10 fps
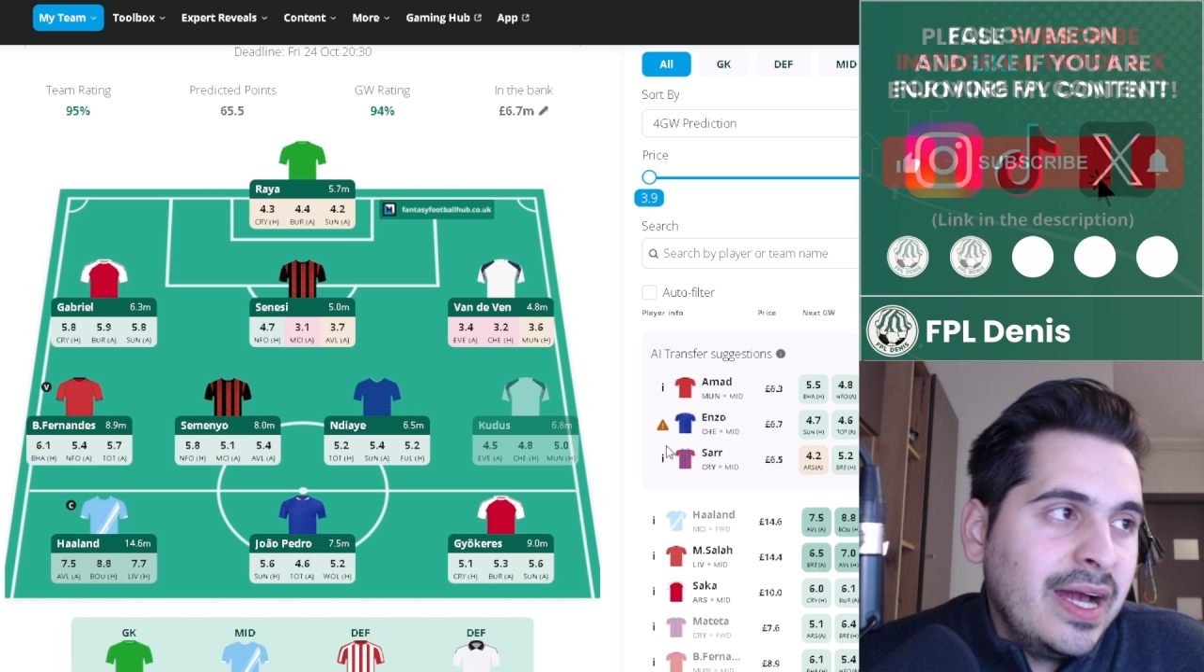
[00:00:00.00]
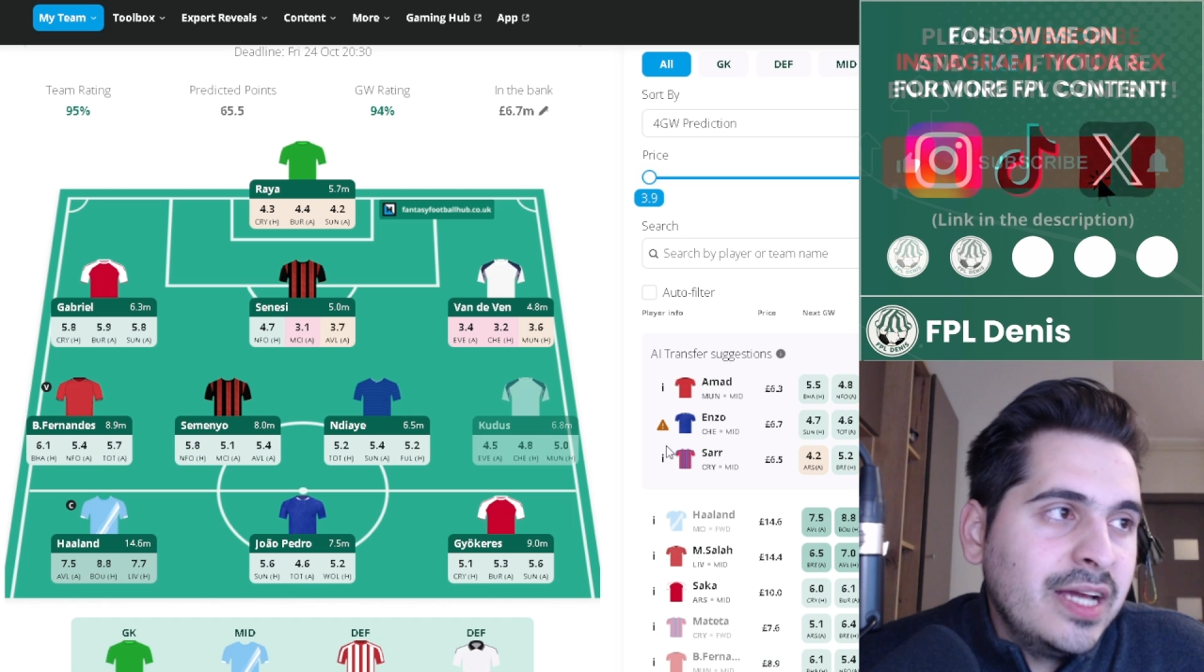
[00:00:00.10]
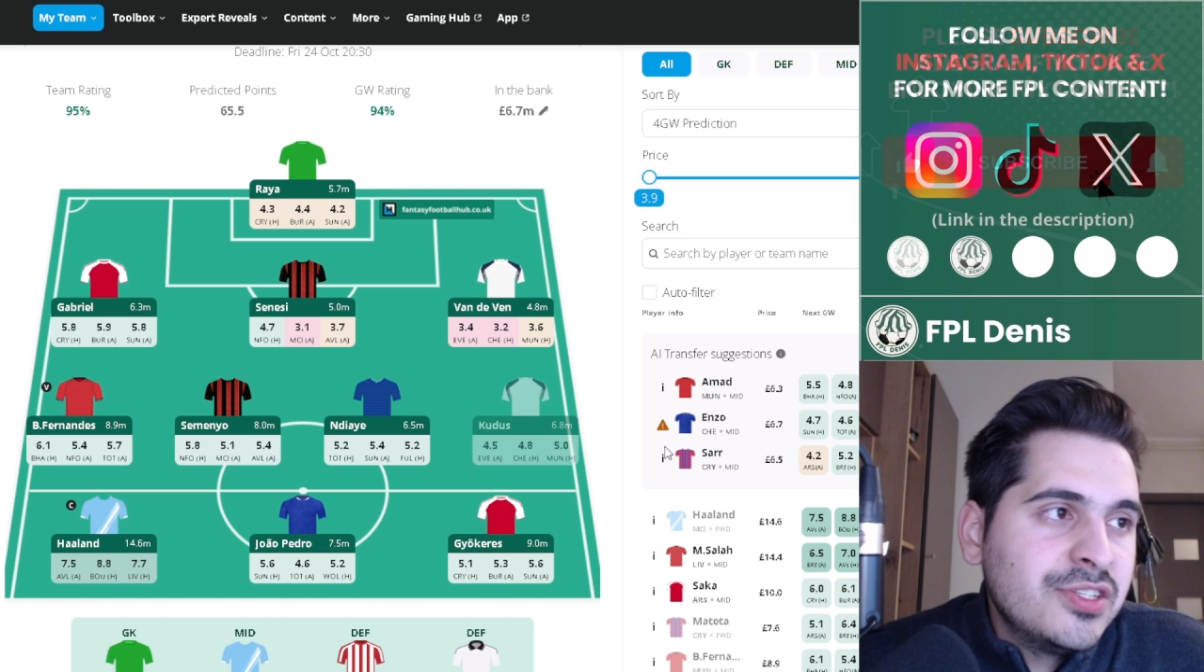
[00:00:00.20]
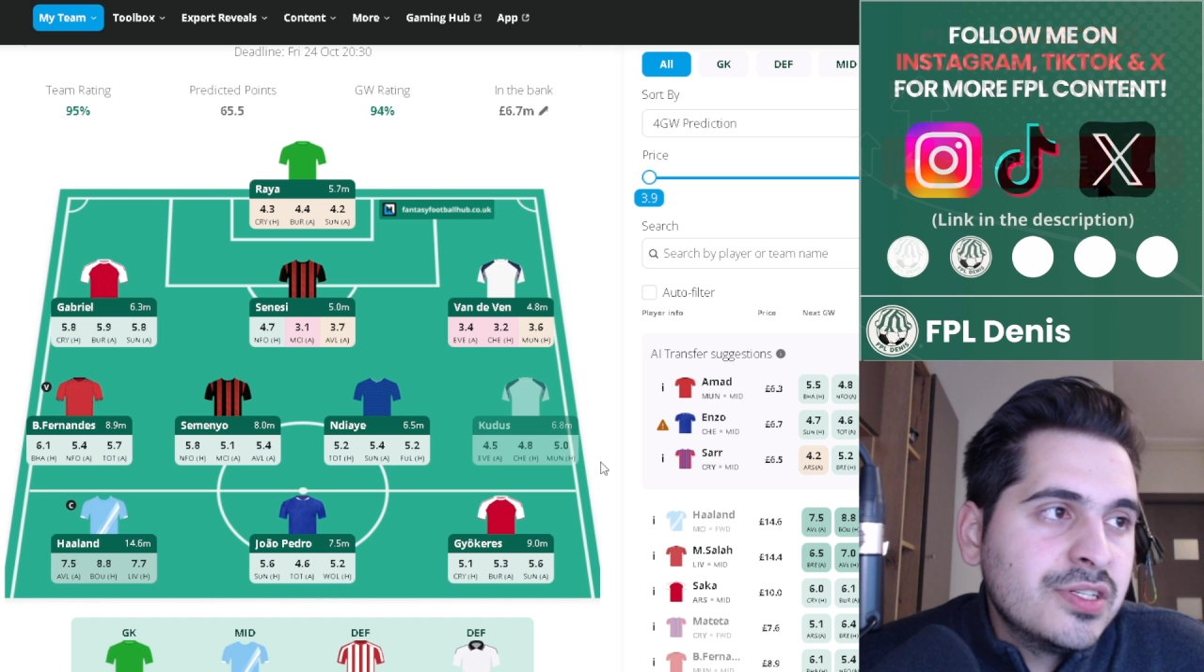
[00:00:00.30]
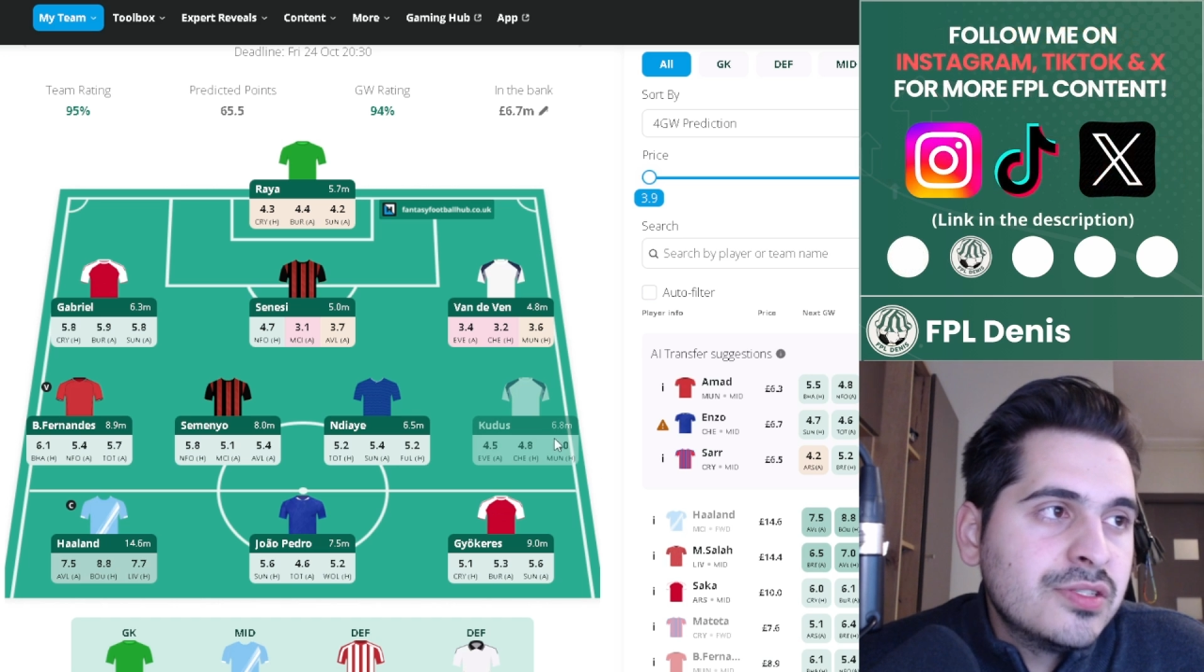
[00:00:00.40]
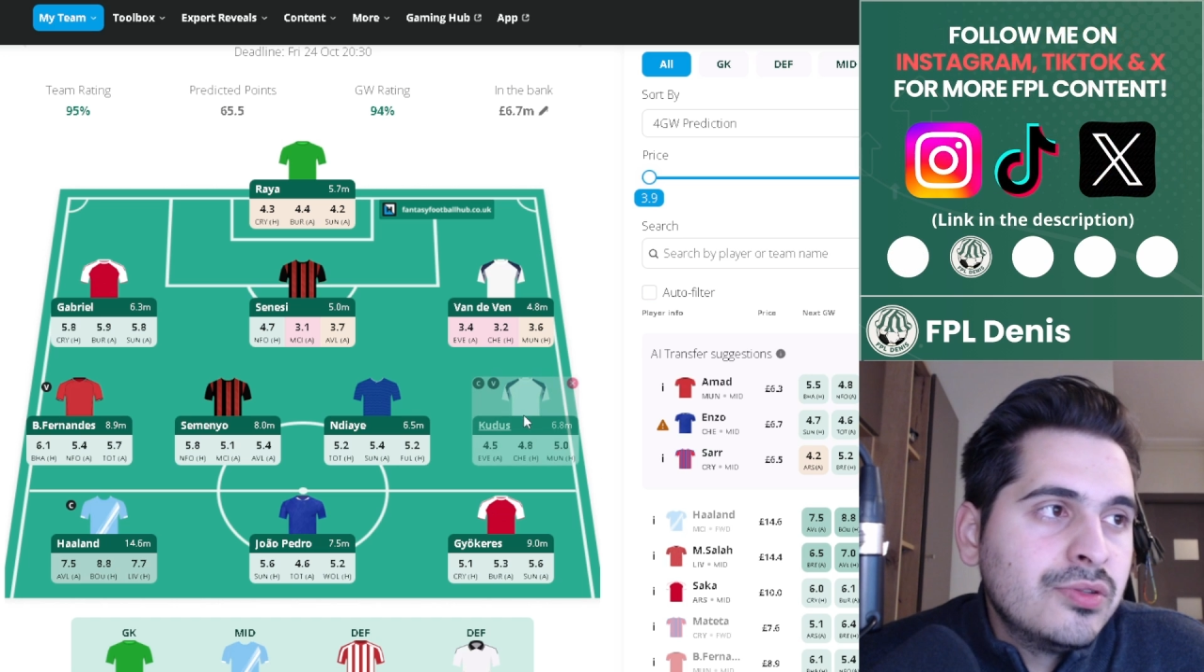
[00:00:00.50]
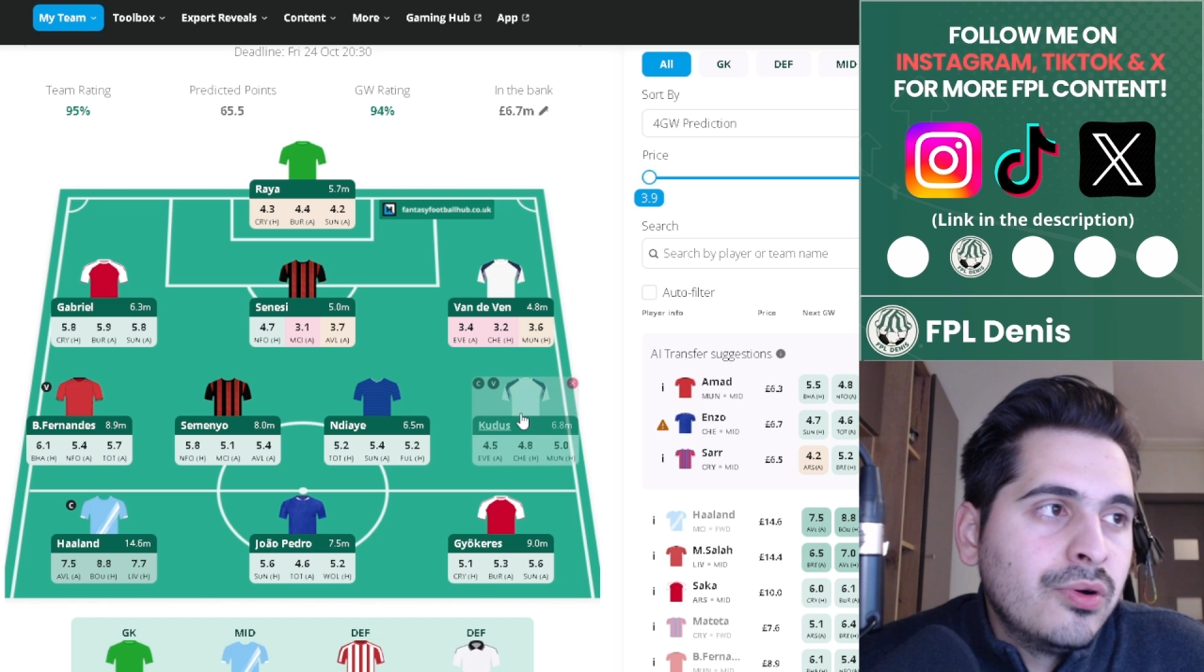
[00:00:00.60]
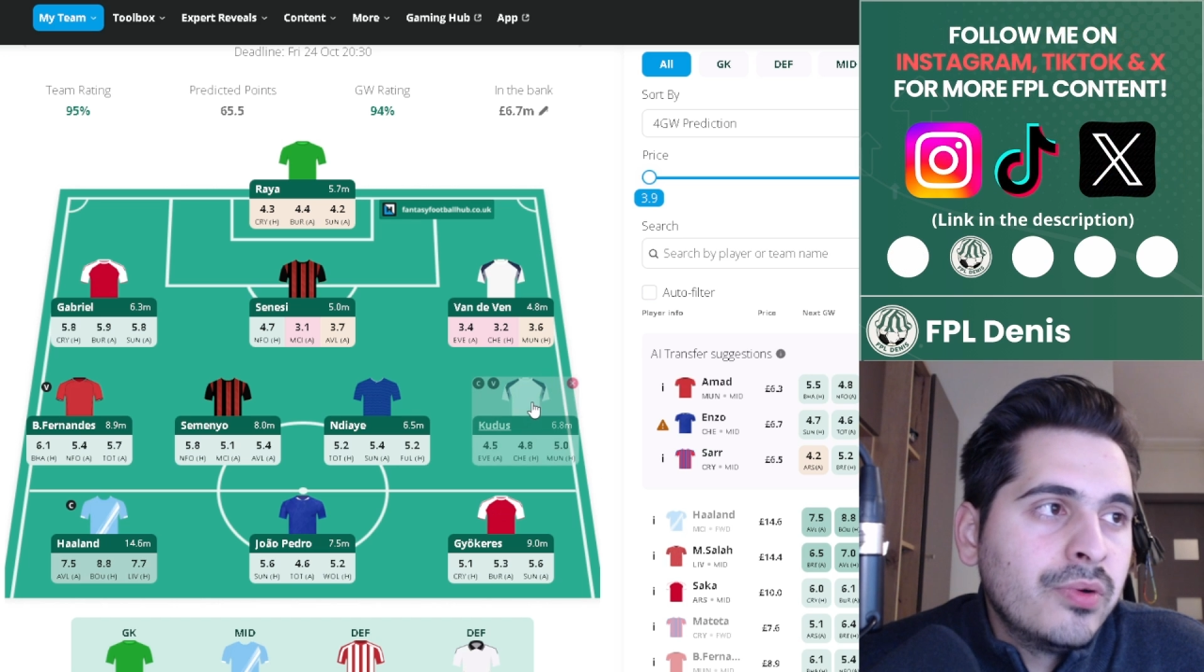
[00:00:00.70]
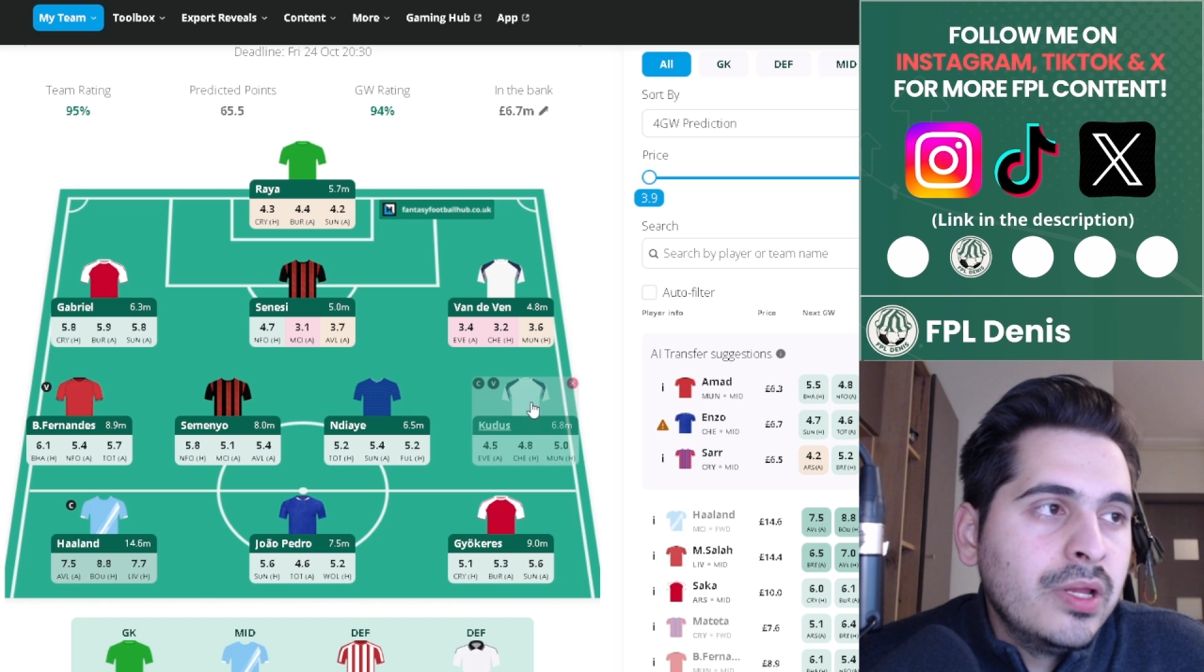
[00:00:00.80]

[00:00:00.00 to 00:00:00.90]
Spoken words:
I just don't really